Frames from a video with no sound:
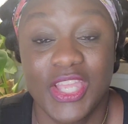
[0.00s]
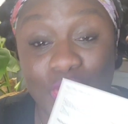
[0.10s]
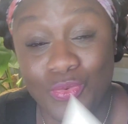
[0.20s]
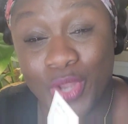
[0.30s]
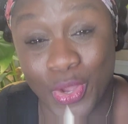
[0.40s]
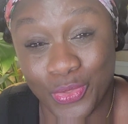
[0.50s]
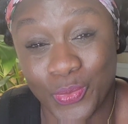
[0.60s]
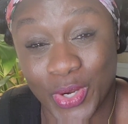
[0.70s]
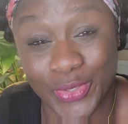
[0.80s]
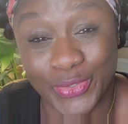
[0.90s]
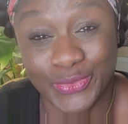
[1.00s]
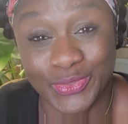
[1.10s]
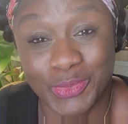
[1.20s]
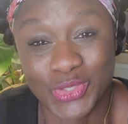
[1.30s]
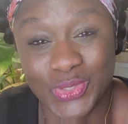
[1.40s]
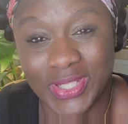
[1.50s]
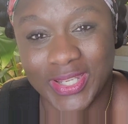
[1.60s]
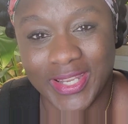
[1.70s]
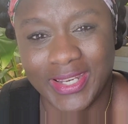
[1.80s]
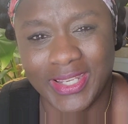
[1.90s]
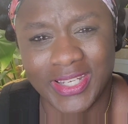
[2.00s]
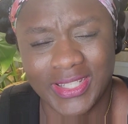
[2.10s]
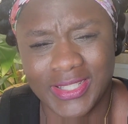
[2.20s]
You know the word, but you're looking at it and it